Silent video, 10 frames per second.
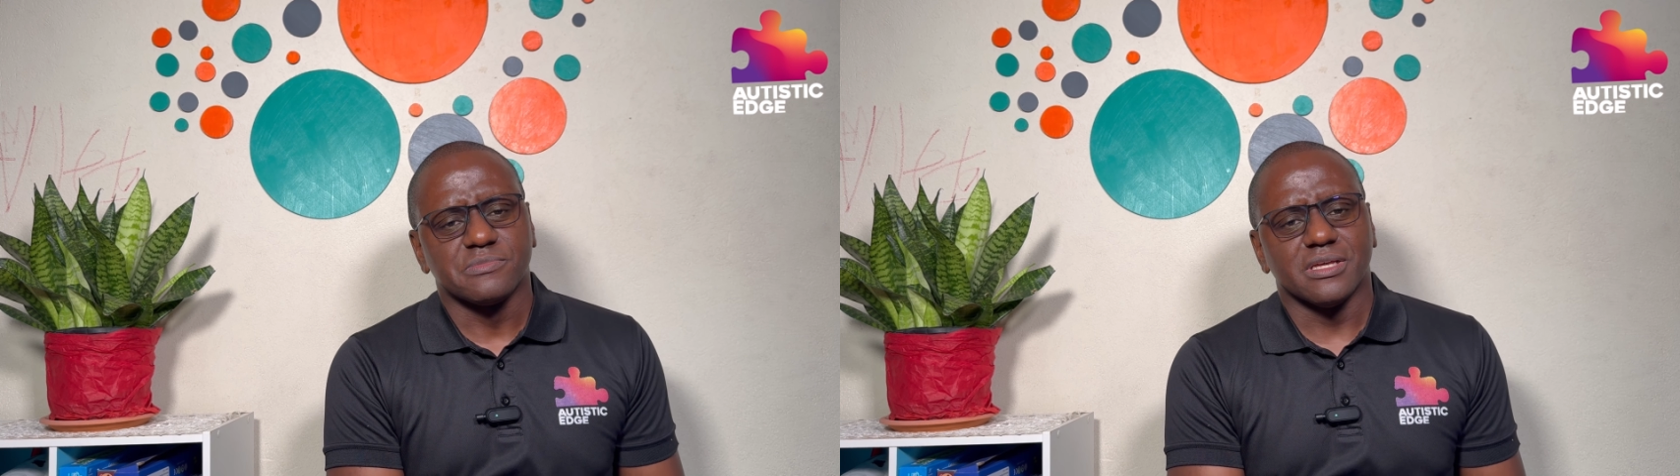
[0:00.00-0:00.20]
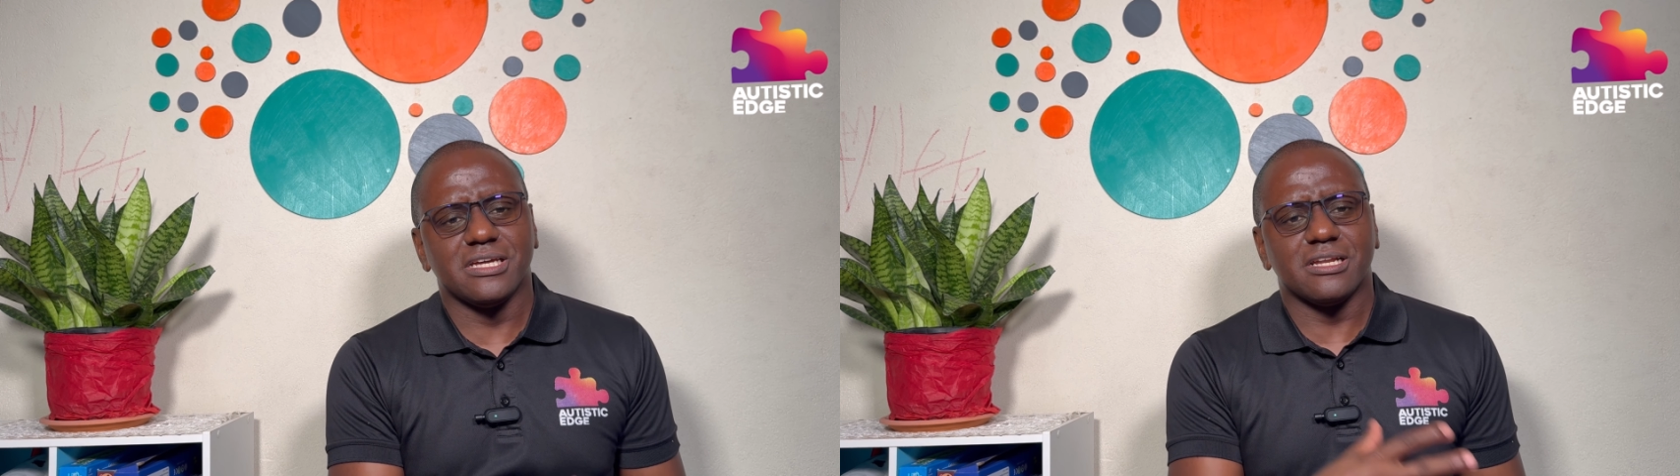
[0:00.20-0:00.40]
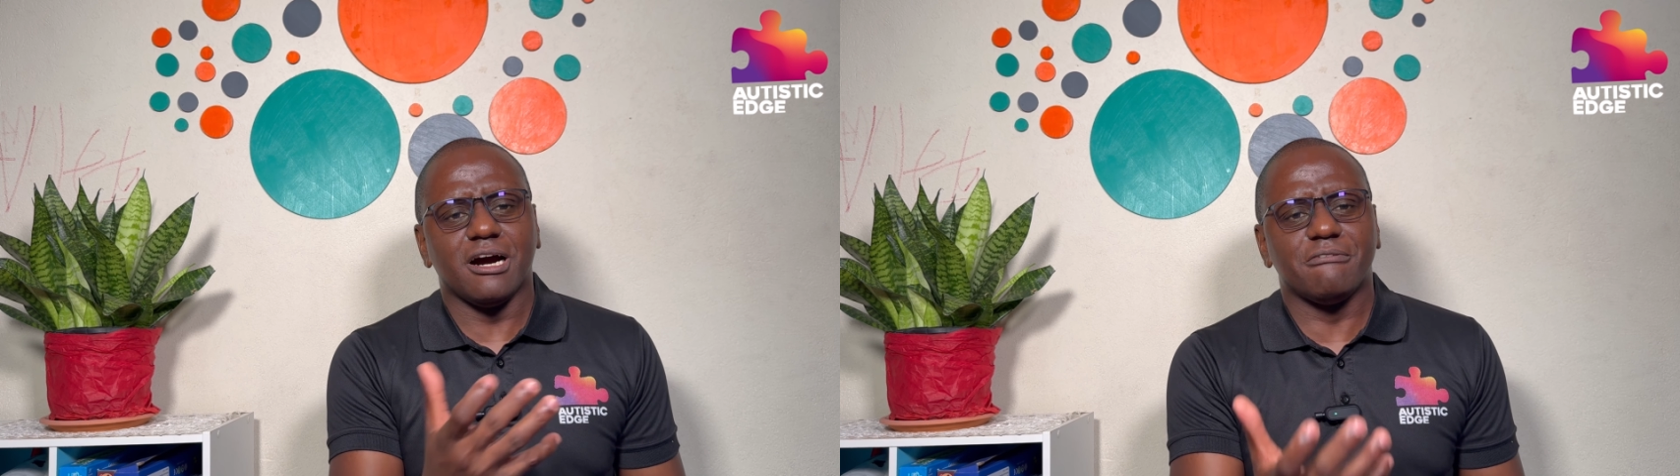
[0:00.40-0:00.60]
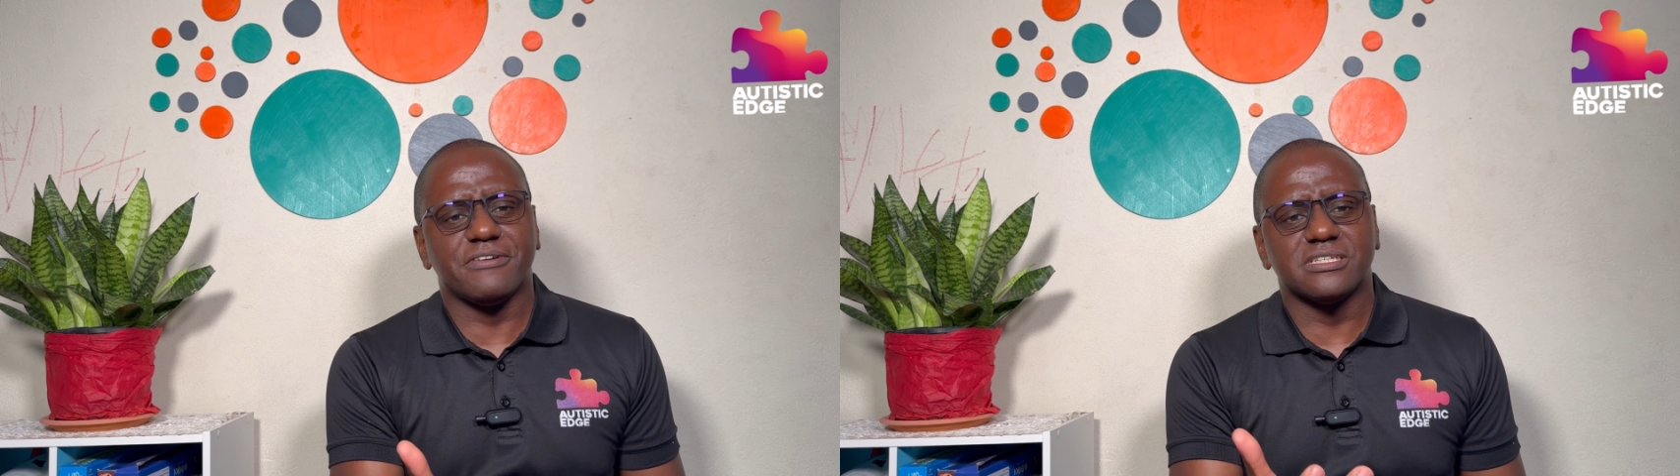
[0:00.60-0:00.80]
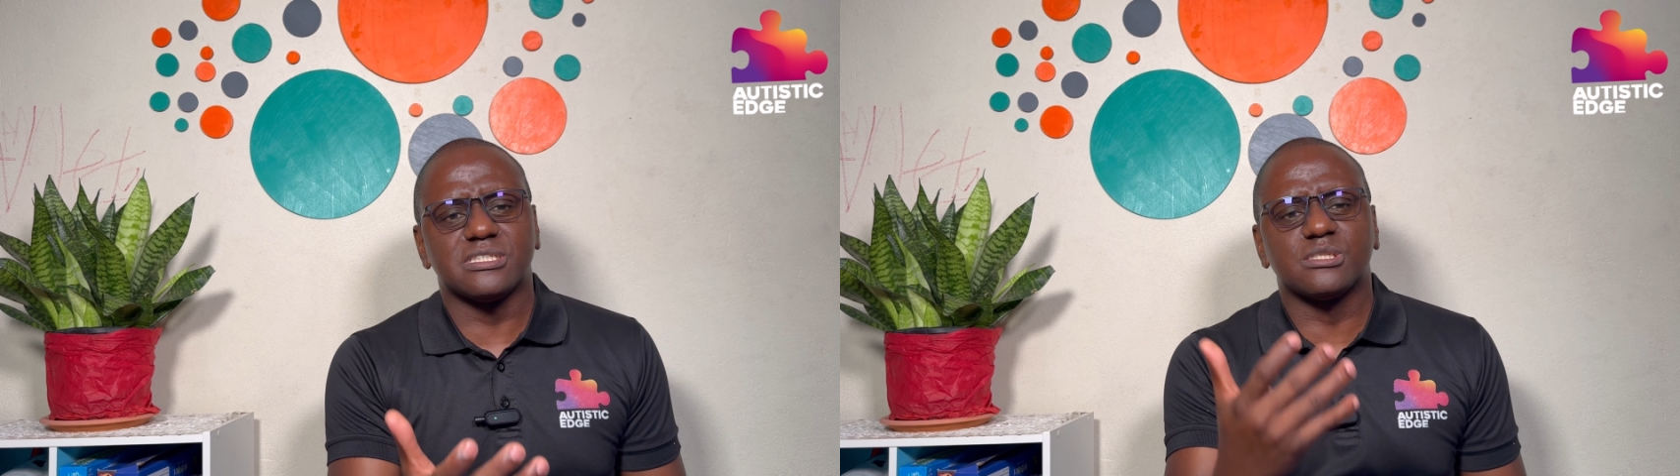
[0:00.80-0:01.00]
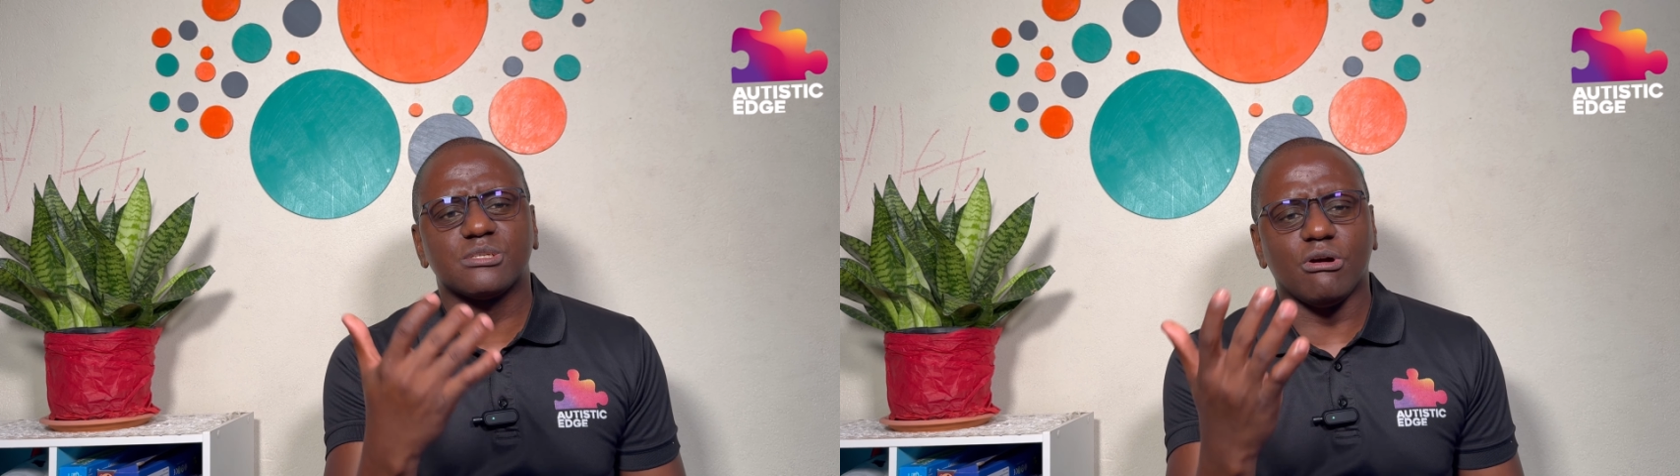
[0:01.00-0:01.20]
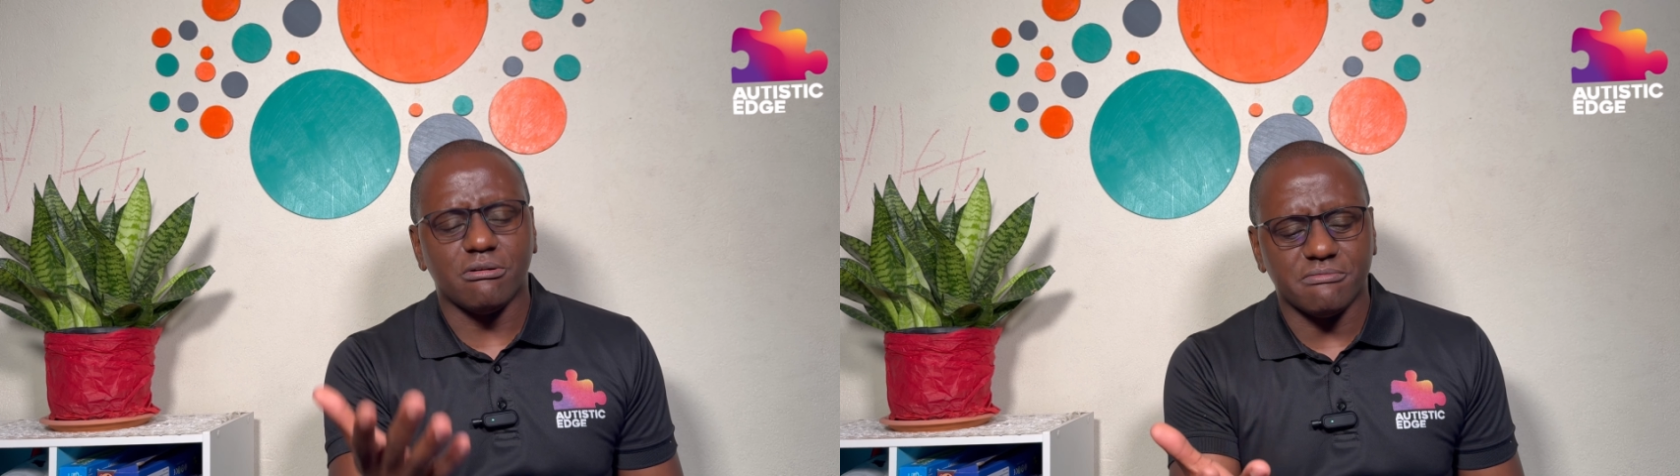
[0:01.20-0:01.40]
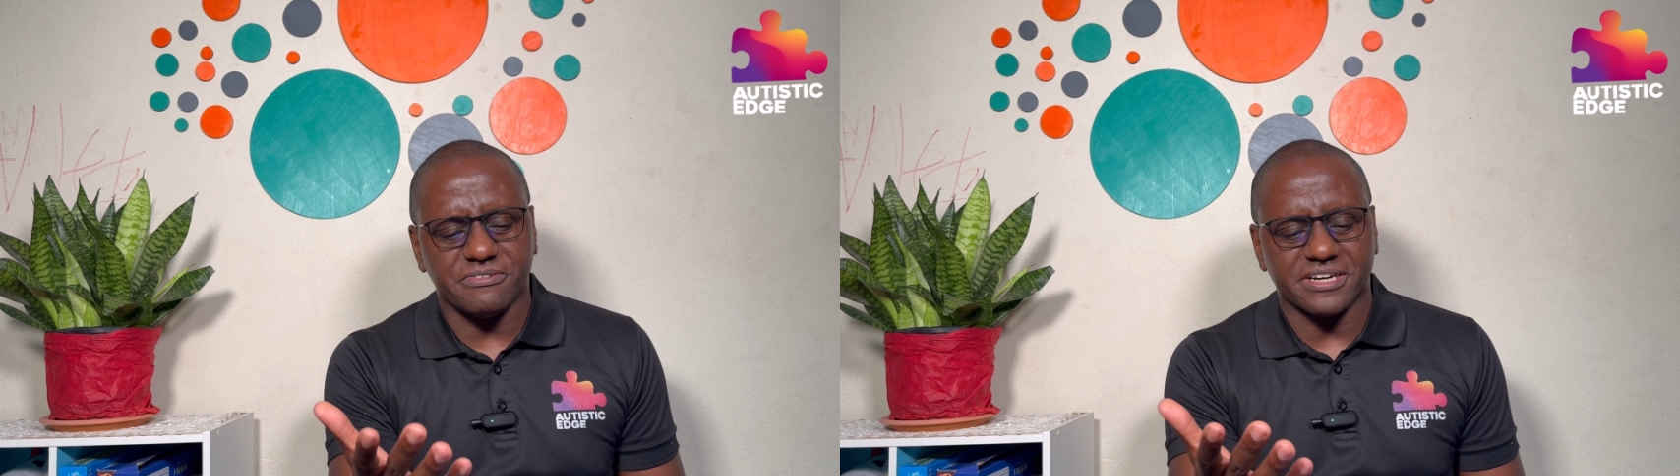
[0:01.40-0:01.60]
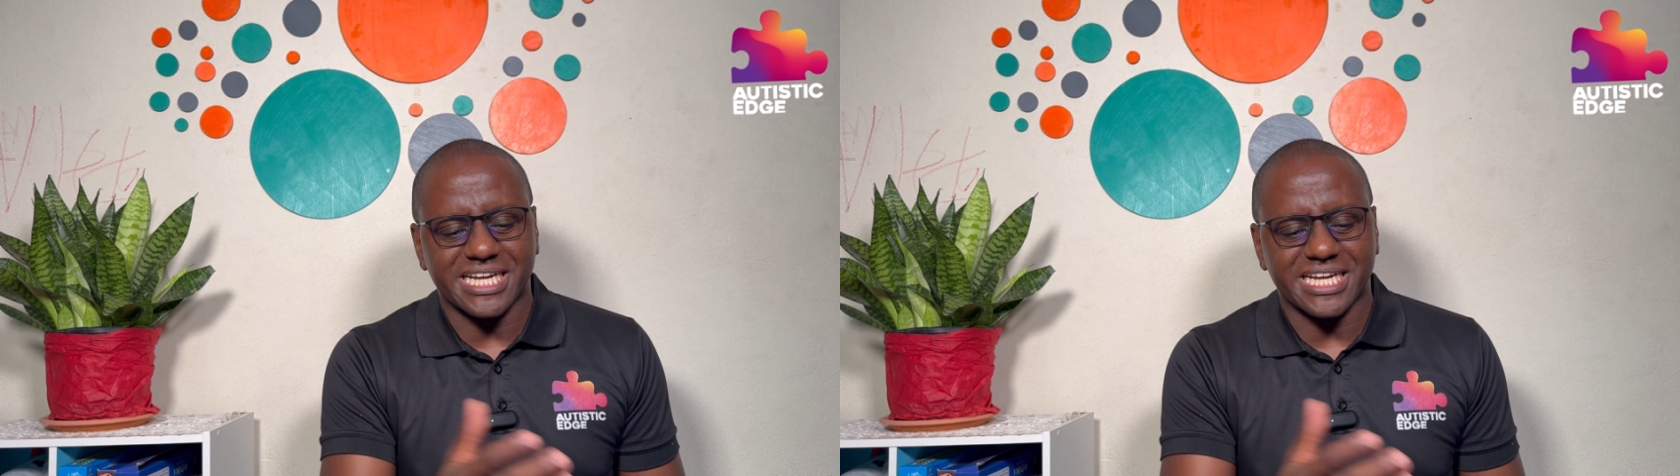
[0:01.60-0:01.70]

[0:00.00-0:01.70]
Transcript: It offers comfort.